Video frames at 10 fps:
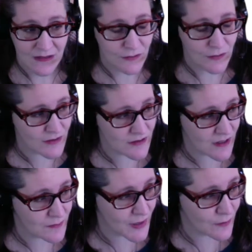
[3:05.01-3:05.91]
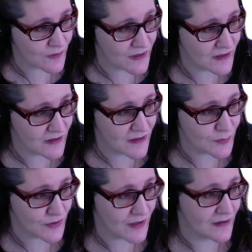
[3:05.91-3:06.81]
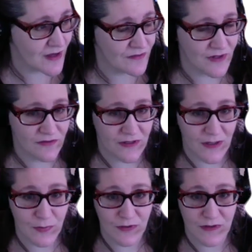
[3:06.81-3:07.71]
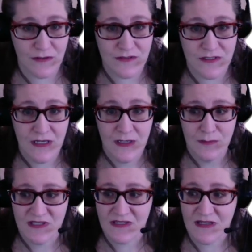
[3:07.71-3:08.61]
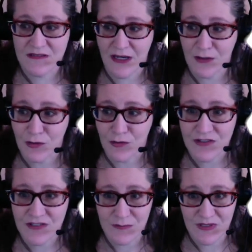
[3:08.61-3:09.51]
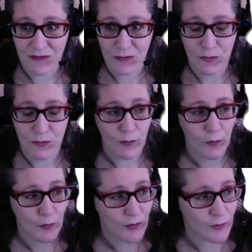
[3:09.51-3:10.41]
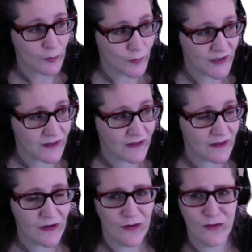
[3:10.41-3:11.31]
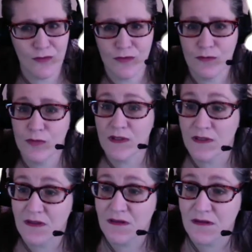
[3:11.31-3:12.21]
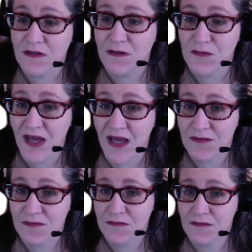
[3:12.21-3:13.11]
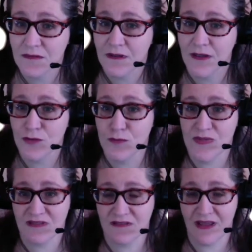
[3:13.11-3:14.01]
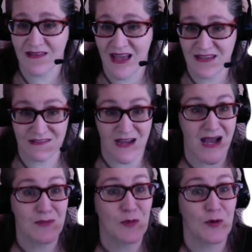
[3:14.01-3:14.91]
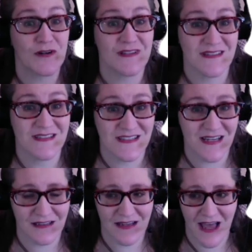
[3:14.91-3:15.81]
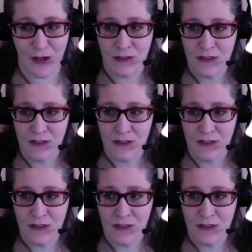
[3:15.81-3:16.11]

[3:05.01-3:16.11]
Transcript: You know, I talk about reading Eat, Pray, Love every couple years because I learned something new, or reading it, oh, you really needed to hear that, and you missed that last time, or it didn't stand out.